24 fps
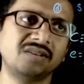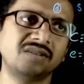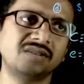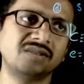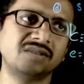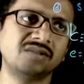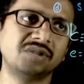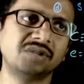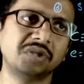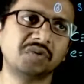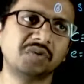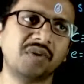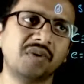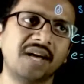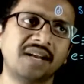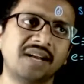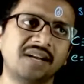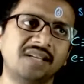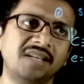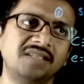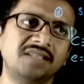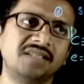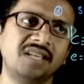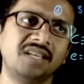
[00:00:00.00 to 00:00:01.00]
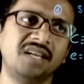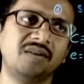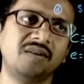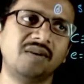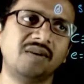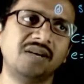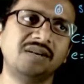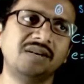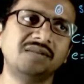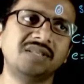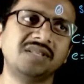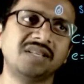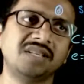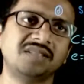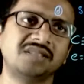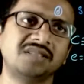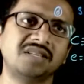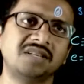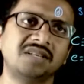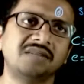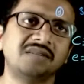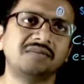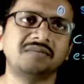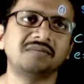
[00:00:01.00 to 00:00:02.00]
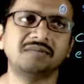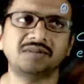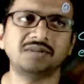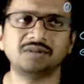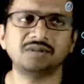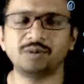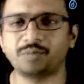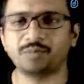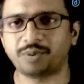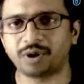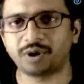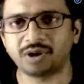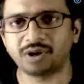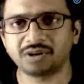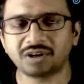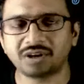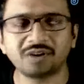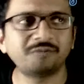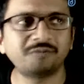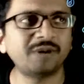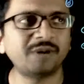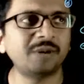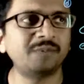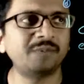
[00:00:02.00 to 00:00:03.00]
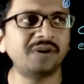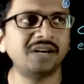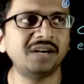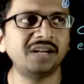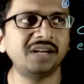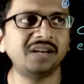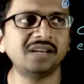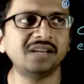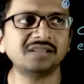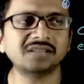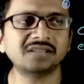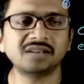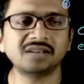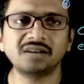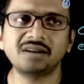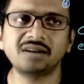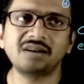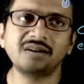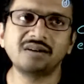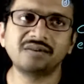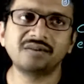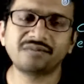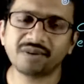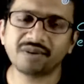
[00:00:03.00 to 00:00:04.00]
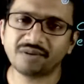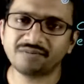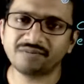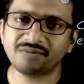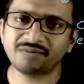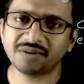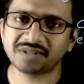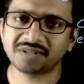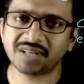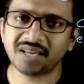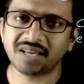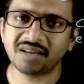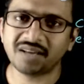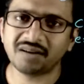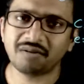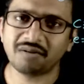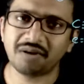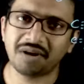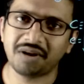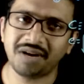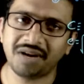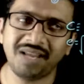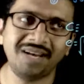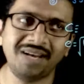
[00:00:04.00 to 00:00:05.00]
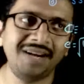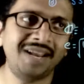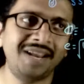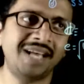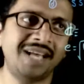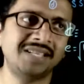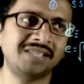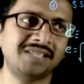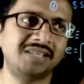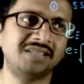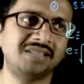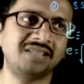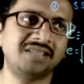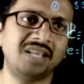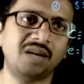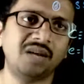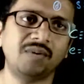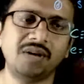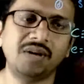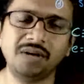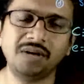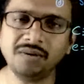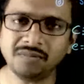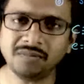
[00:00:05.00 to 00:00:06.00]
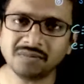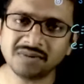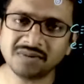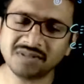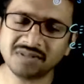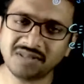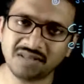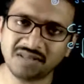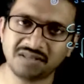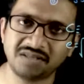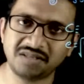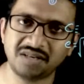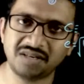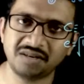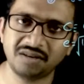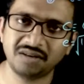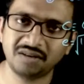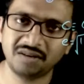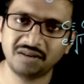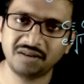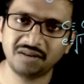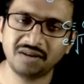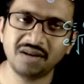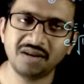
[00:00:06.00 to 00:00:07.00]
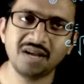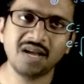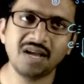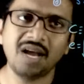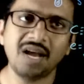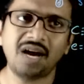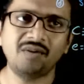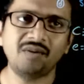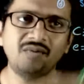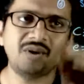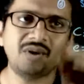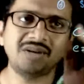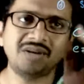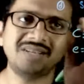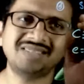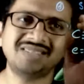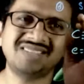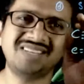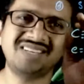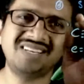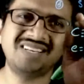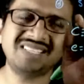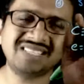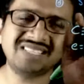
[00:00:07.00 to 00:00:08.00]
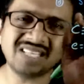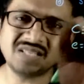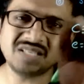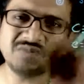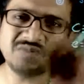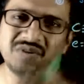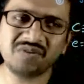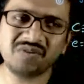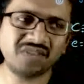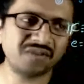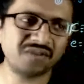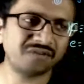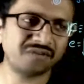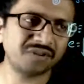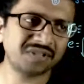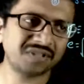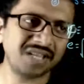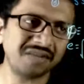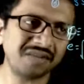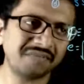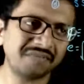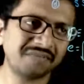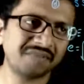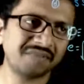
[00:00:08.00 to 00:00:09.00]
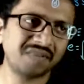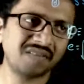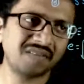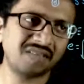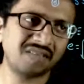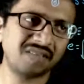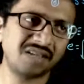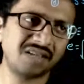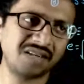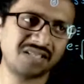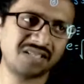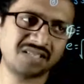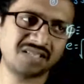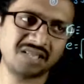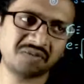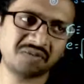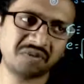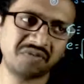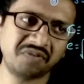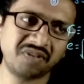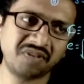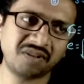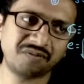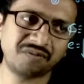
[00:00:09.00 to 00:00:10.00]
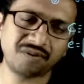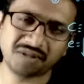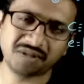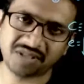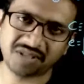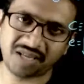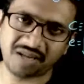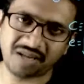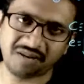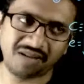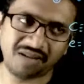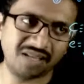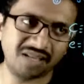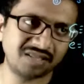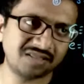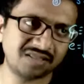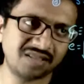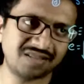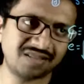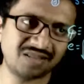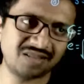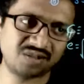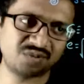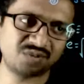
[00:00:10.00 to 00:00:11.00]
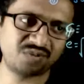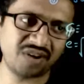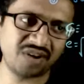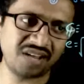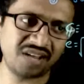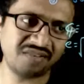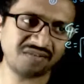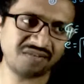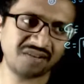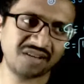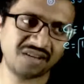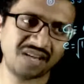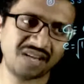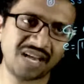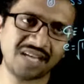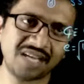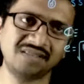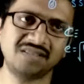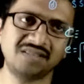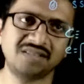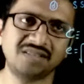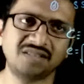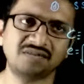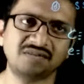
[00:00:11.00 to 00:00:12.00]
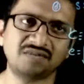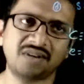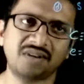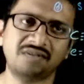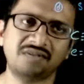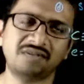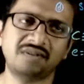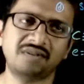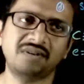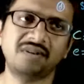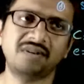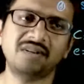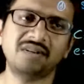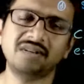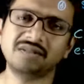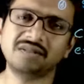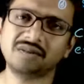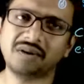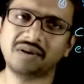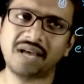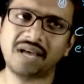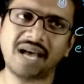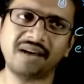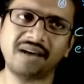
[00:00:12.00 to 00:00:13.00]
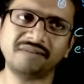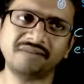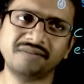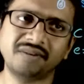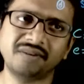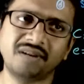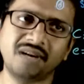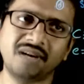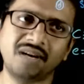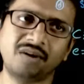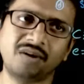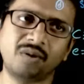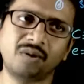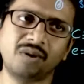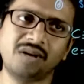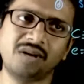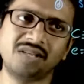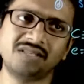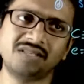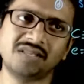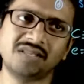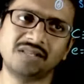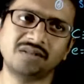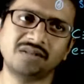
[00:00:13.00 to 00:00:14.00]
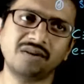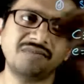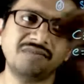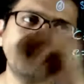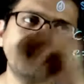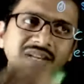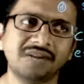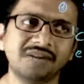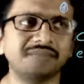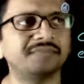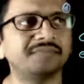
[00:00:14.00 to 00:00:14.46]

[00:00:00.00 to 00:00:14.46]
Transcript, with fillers: square is equal to sixteen. So product of perpendiculars from foci on any tangent is equal to sixteen. And what is the distance between the foci? The distance between the foci is, this is five and this is five. So you have total distance of ten.